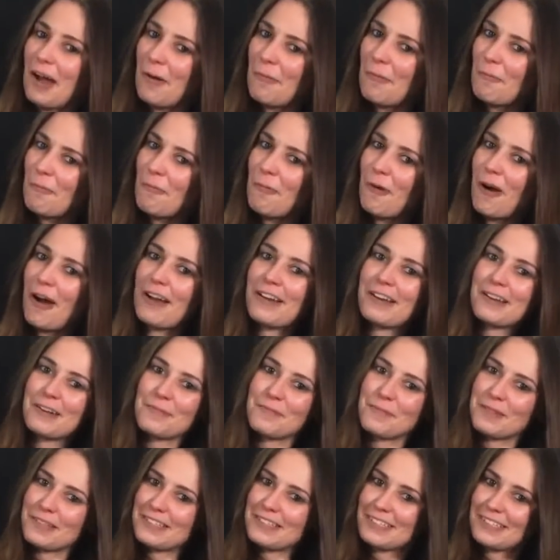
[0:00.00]
I want
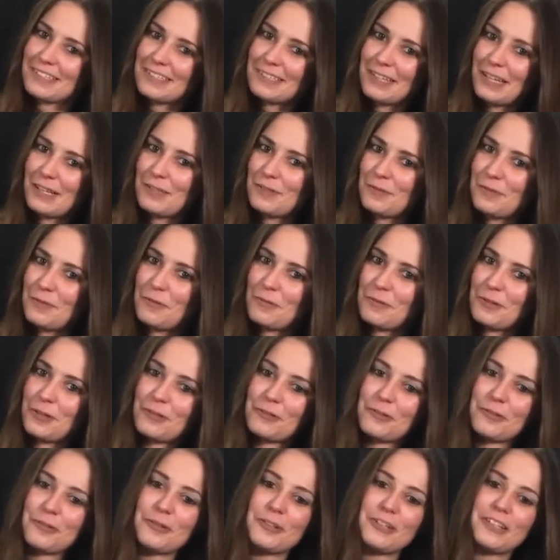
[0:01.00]
you to be successful when
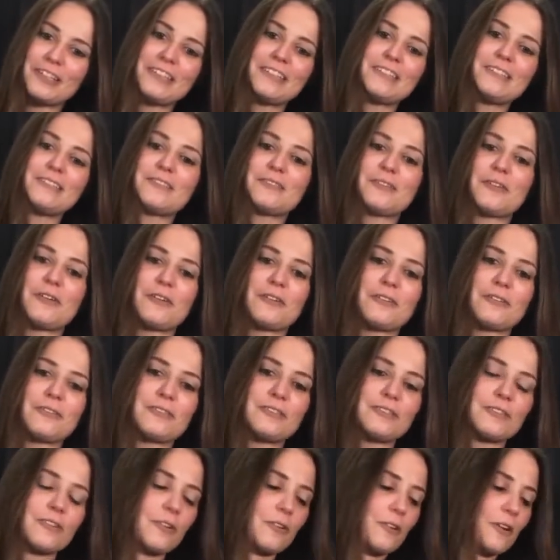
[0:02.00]
you're learning these
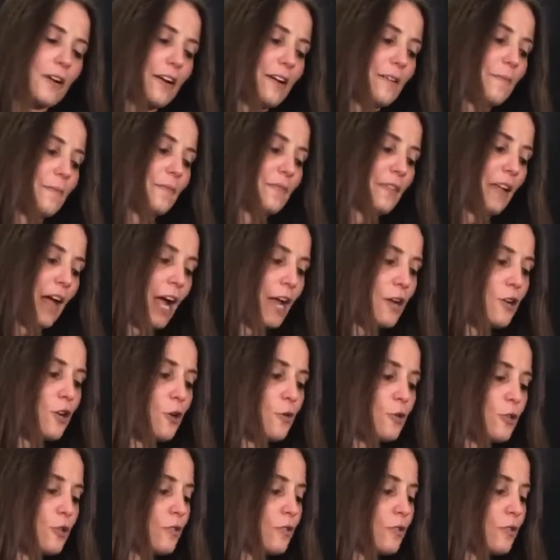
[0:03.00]
songs, all right? And I know